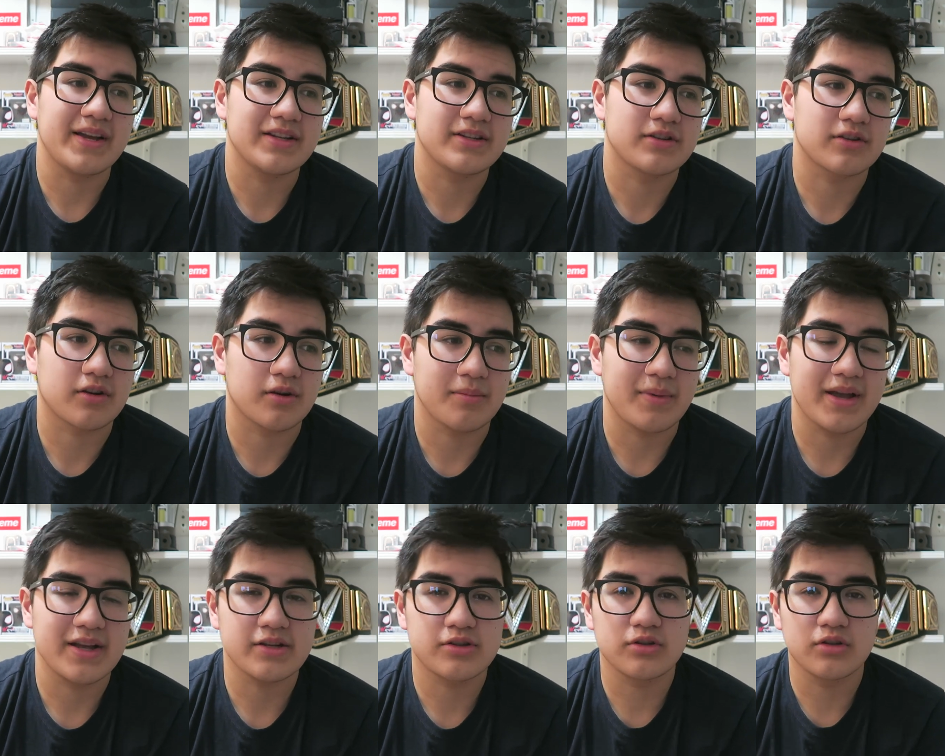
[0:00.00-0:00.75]
Instagram,
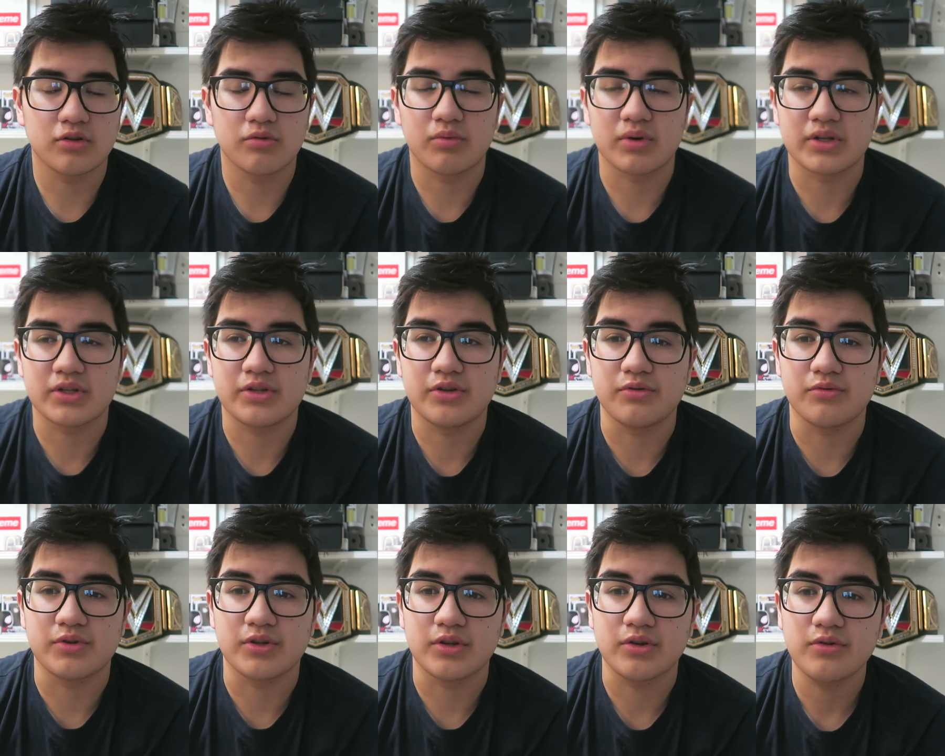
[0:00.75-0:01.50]

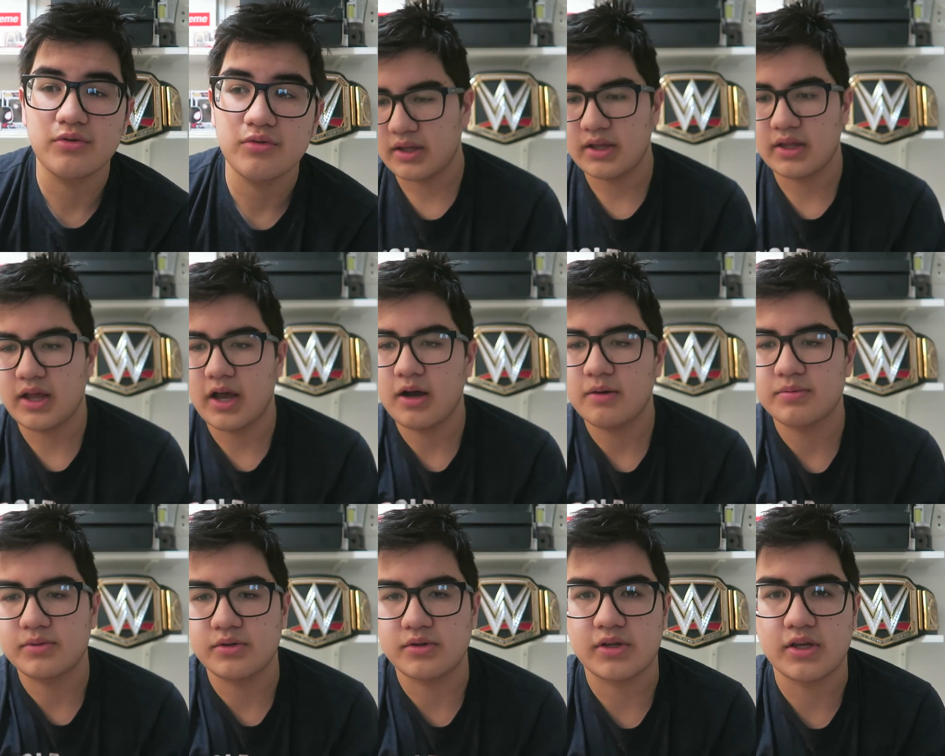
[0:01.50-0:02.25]
Angelo122. It
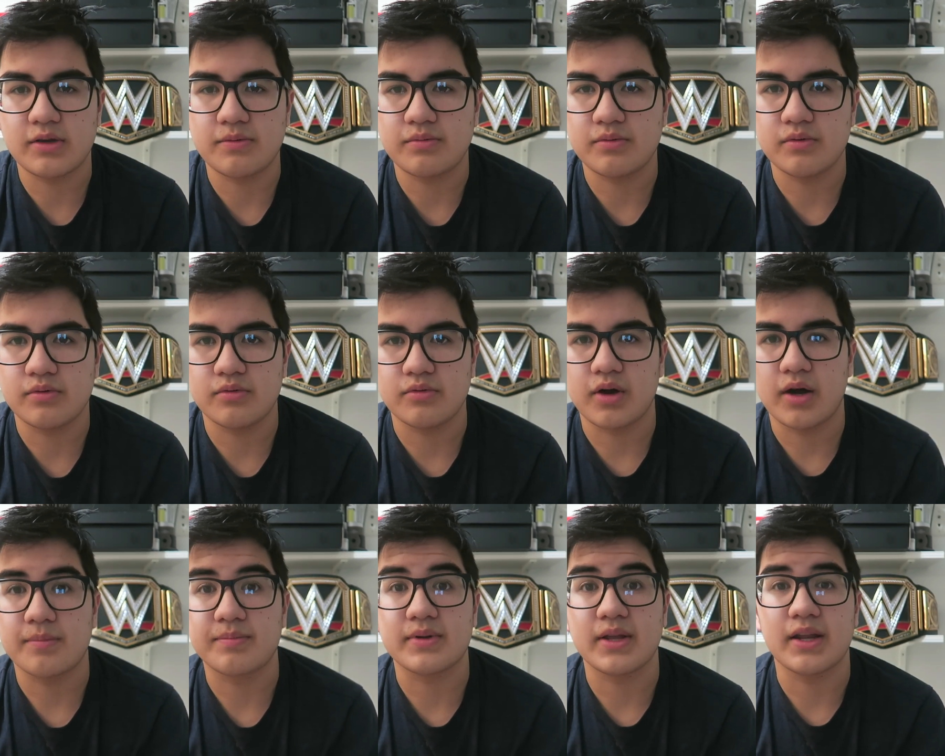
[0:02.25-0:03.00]
helps you keep you
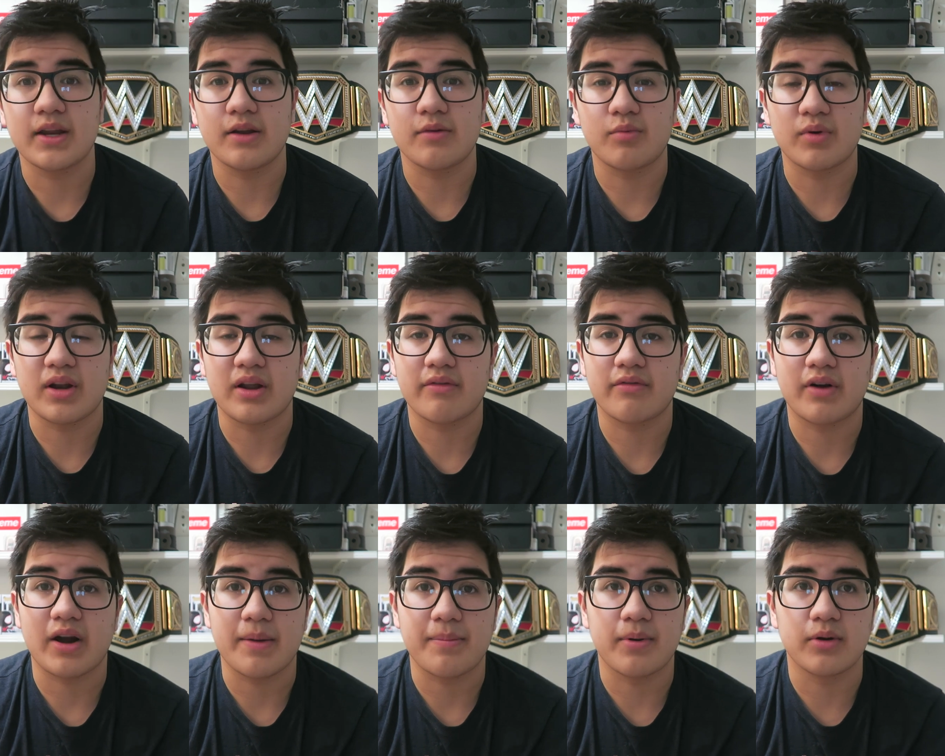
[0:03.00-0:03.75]
updated
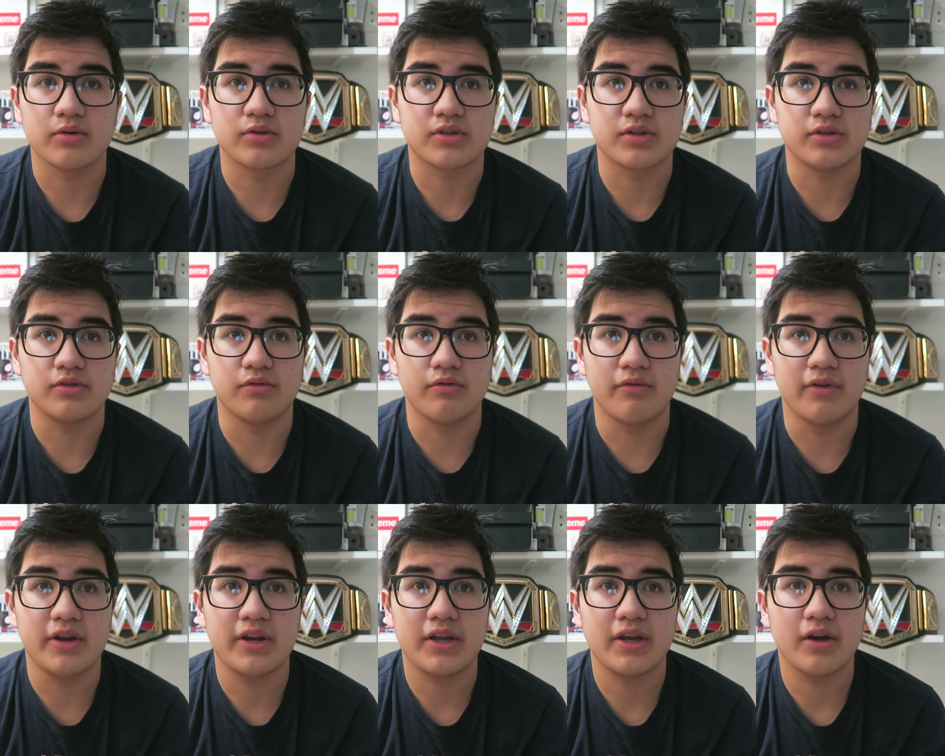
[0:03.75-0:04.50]
whenever I post a new
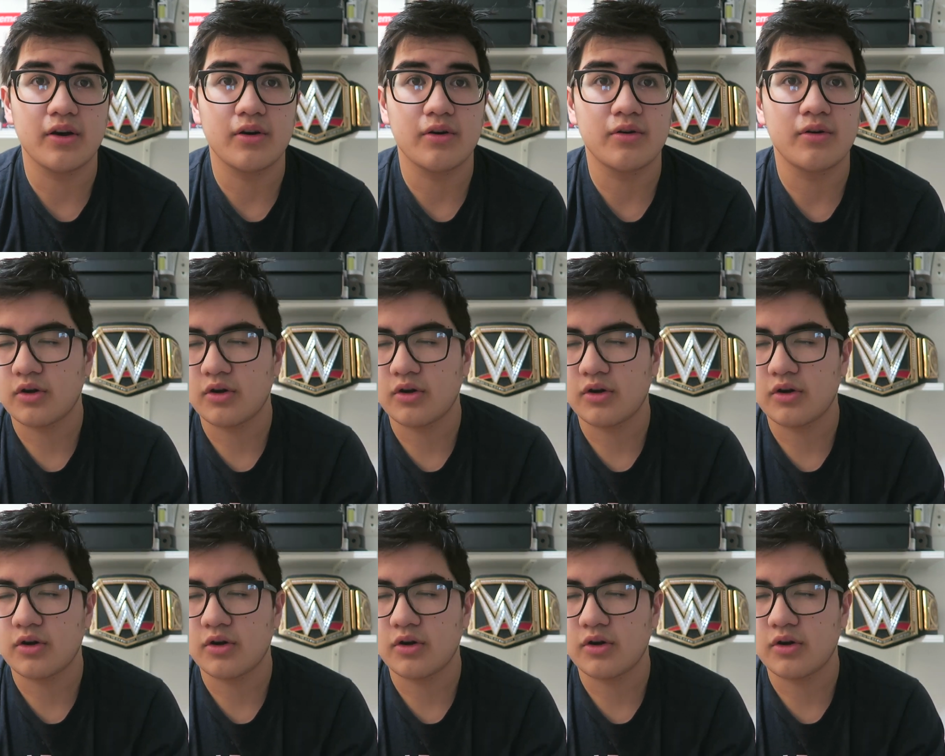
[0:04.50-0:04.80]
video.